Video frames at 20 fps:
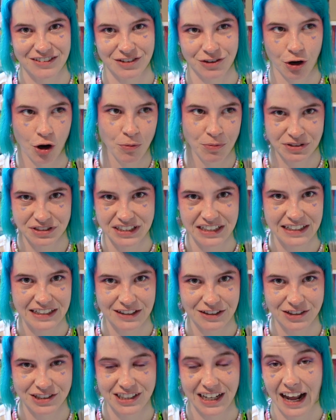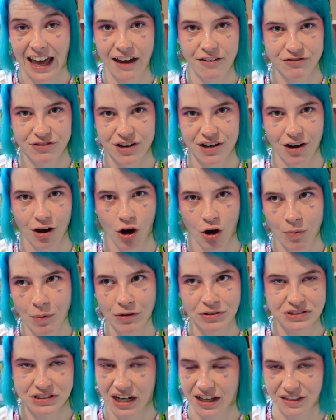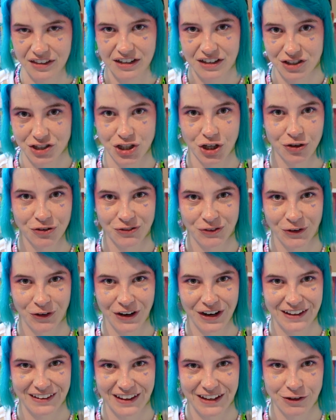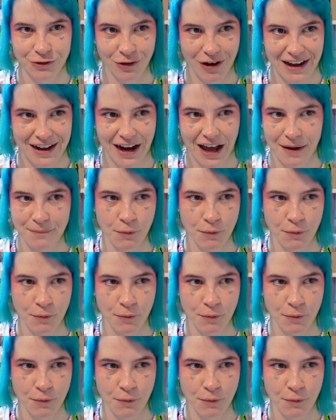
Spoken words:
or almost 8 years, and I have almost nothing to show for it. Like, great.